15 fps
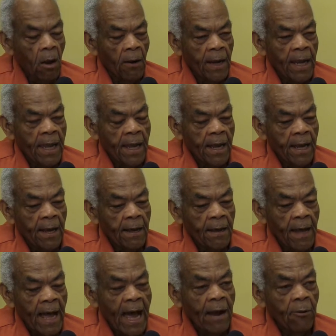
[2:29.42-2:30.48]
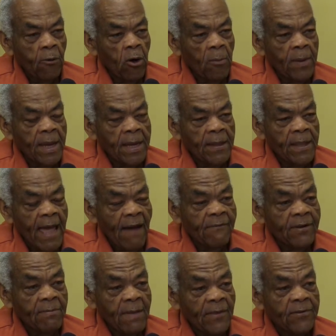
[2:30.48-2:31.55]
Okay, I grew up in the
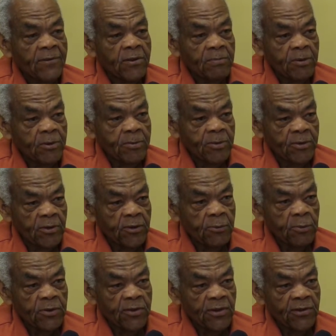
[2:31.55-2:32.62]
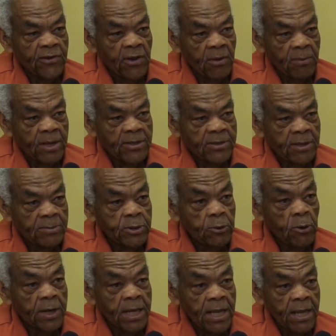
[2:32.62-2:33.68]
African Methodist Episcopal Church, which just celebrated some
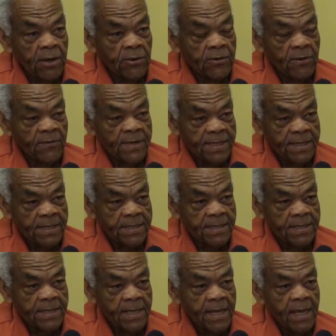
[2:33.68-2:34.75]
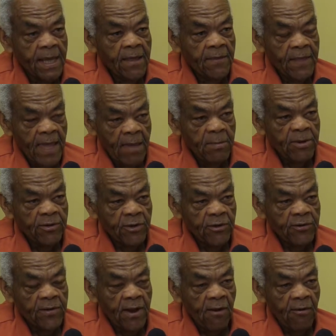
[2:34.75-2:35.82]
200 years of existence. The Hebrew
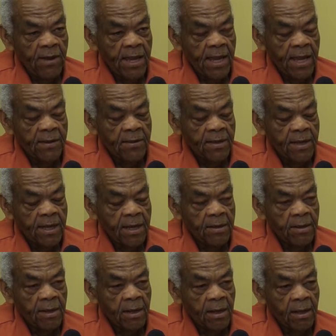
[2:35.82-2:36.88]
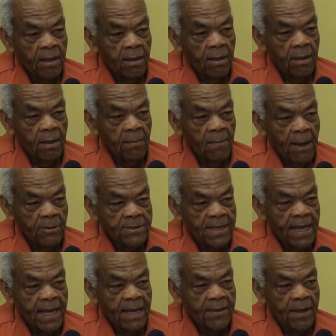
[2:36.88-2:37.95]
Church there in Mount
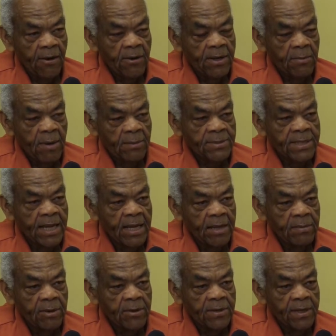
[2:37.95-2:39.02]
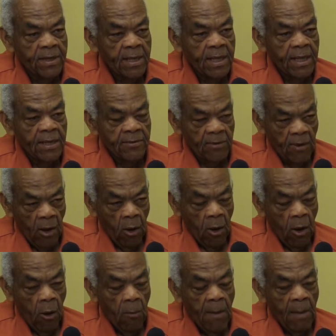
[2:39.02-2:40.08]
Zion there in the Promised Land community.
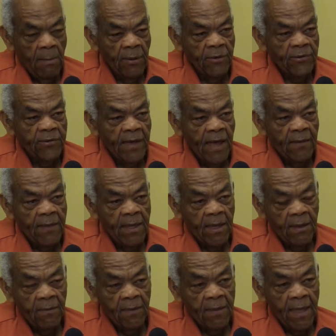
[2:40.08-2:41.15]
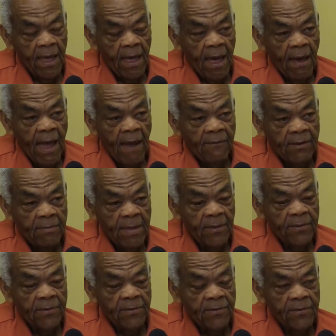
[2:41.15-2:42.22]
All my mother's side there, African
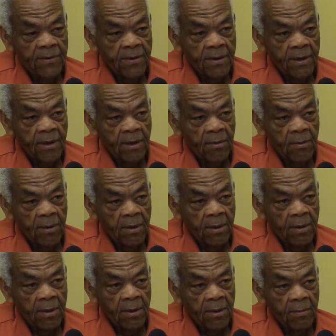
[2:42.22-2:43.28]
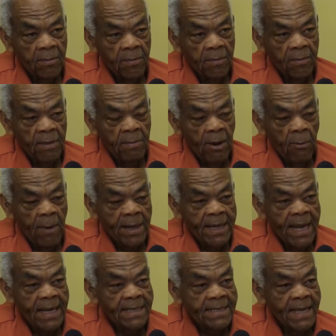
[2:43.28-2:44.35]
Methodist, and on my
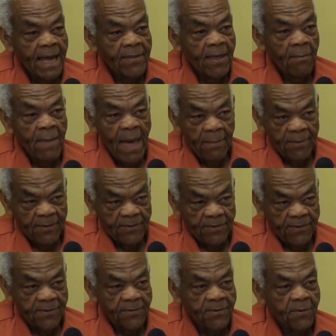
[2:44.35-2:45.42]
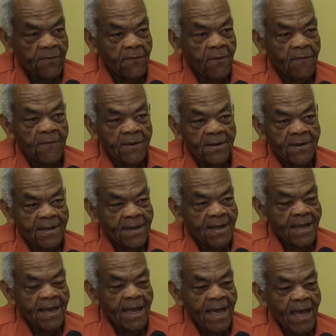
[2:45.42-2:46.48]
daddy's side there, Baptist, so forth.
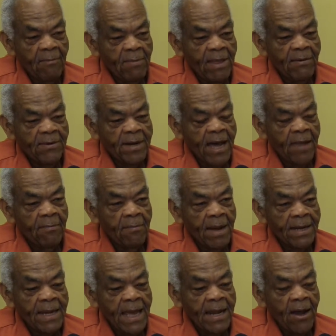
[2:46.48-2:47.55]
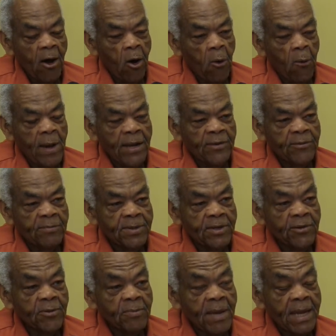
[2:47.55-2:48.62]
And believe it or not, my dad always
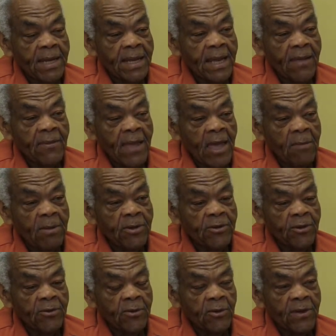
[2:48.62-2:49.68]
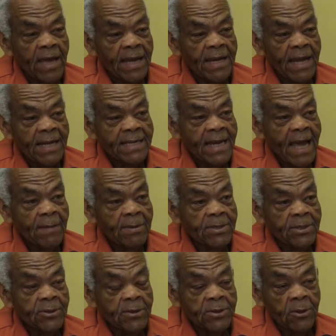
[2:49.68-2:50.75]
participated in the AME church, because at that time
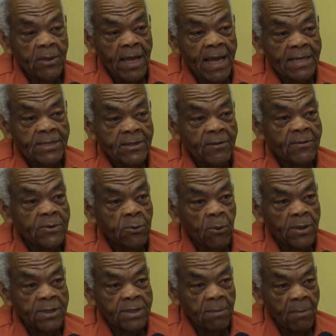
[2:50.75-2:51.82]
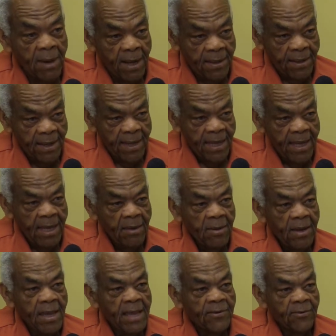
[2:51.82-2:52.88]
his church only had service once a month.
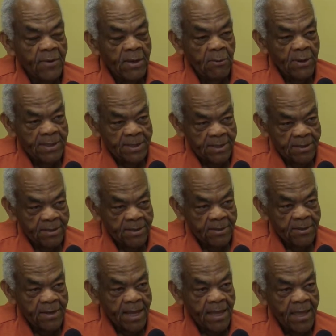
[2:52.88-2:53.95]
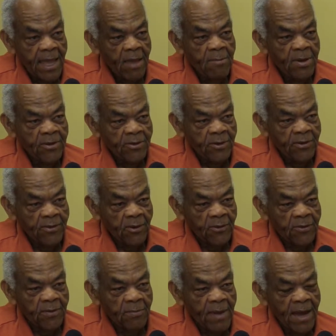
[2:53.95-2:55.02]
And so he went to the AME church,
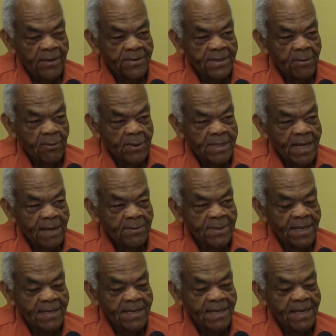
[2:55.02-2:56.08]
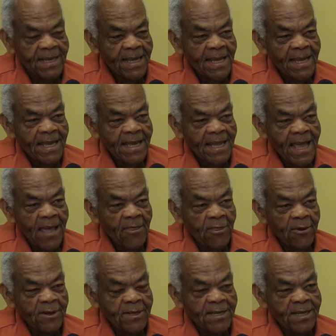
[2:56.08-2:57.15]
because the pastor there one time said that he had
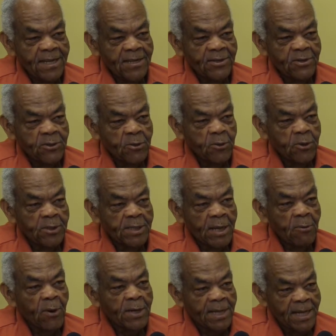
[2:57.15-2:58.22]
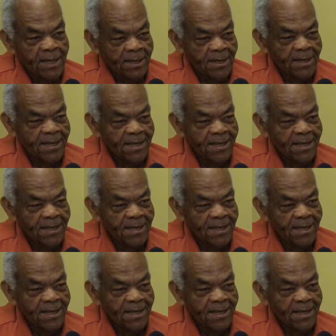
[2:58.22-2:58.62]
13 stewards and one deacon.